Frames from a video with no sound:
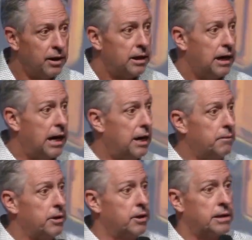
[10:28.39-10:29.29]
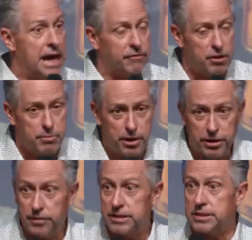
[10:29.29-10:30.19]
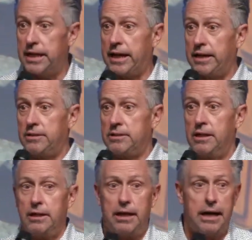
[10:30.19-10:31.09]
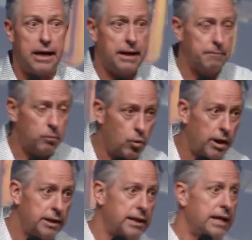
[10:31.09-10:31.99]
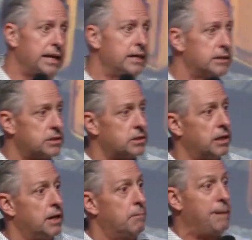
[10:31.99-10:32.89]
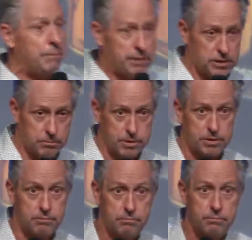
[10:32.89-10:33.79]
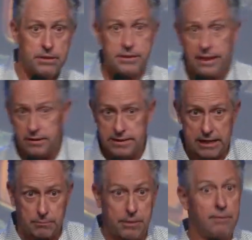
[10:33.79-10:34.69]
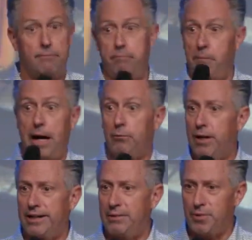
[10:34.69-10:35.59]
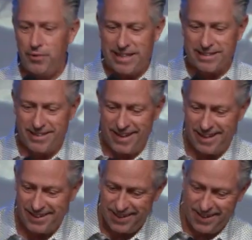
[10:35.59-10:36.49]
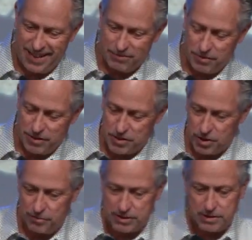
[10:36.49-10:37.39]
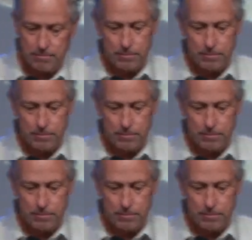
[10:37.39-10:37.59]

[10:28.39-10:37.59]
Uh, have communion. The second uh, one is baptisms the second sacrament. Ironically, we're doing that today uh, after this service.